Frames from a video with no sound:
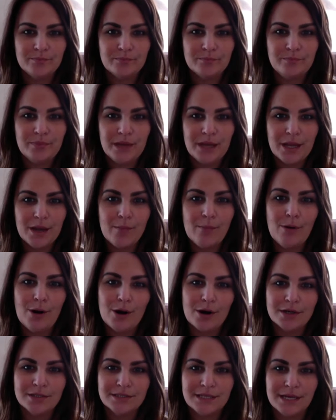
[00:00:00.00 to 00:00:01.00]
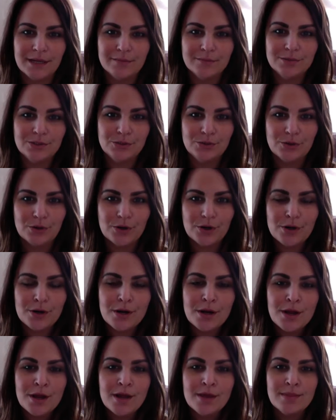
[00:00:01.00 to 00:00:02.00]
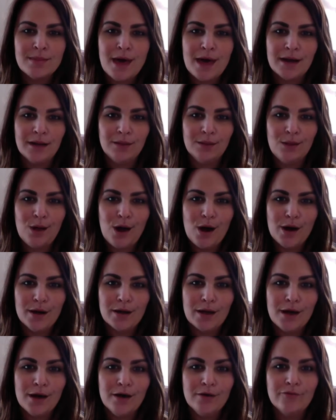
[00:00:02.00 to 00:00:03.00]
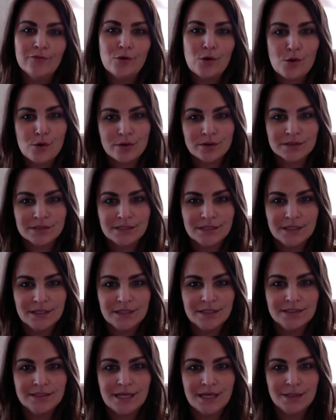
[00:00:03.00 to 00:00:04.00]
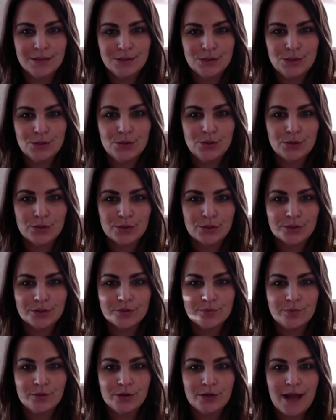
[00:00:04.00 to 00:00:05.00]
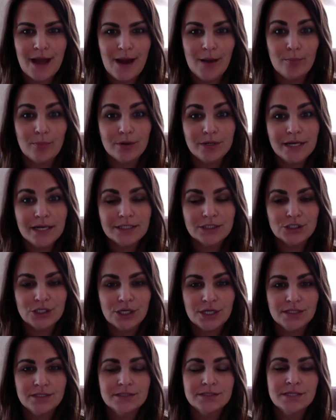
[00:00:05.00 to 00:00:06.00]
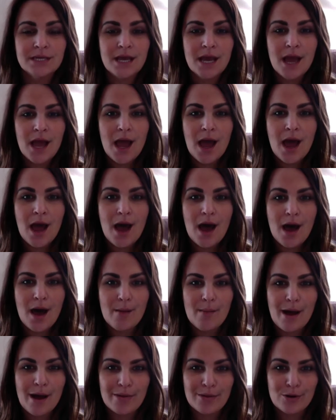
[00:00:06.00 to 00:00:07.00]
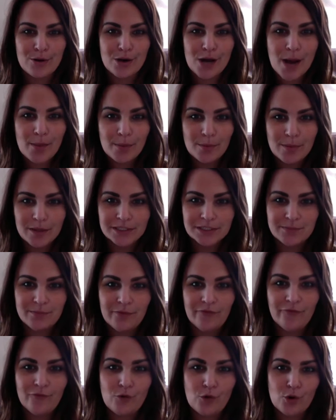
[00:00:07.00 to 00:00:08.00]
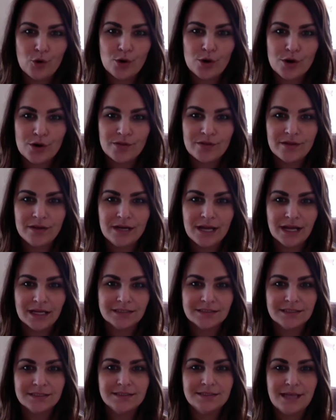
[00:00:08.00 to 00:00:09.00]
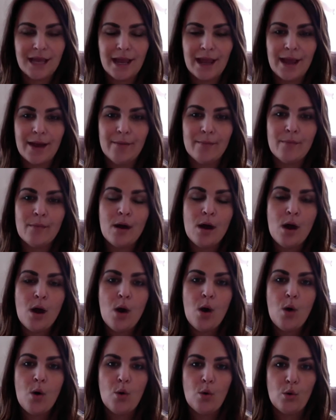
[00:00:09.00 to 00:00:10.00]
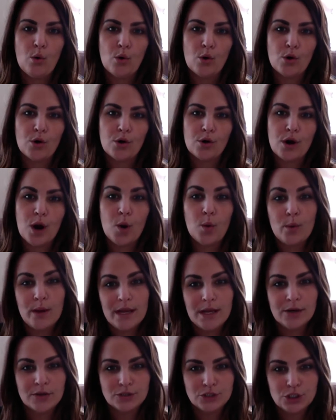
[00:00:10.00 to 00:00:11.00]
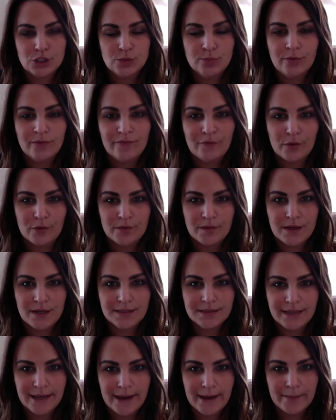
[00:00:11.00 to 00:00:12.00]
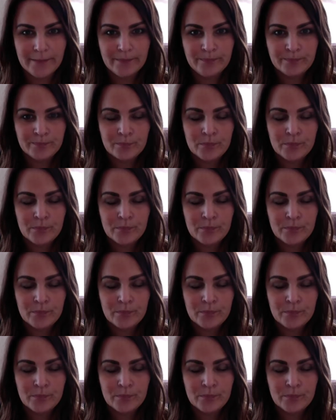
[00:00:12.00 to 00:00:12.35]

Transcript: being a bar exam tutor that a lot of courses and tutors put out predictions either a couple months before the next exam or a week or two before the exam.